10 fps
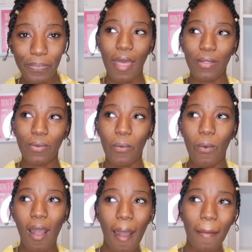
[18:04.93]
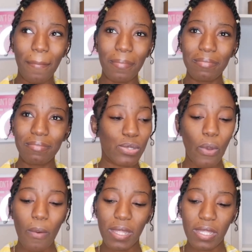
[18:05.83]
And WAAN,
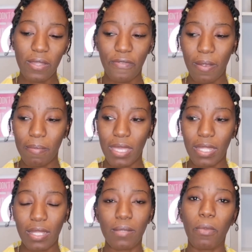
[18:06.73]
so many different meanings,